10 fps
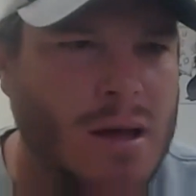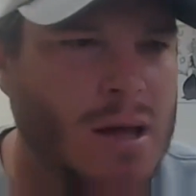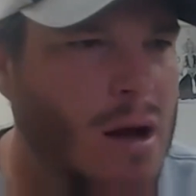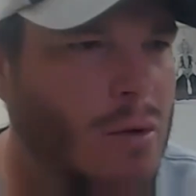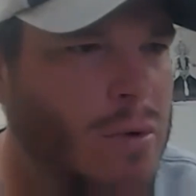
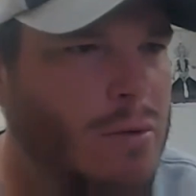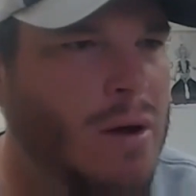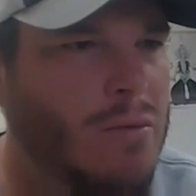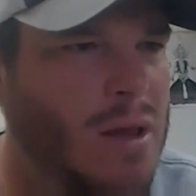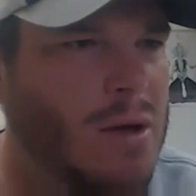you know, we,
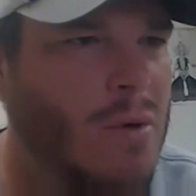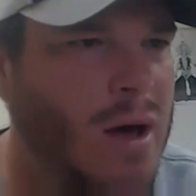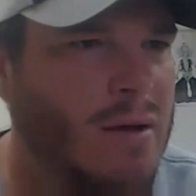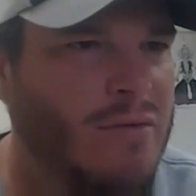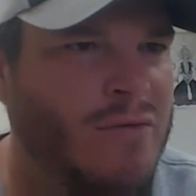we really
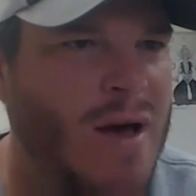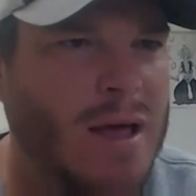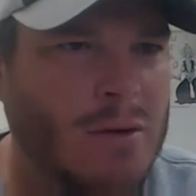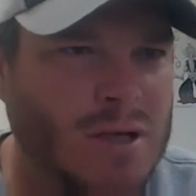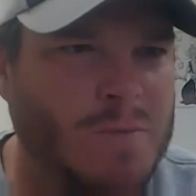want to value,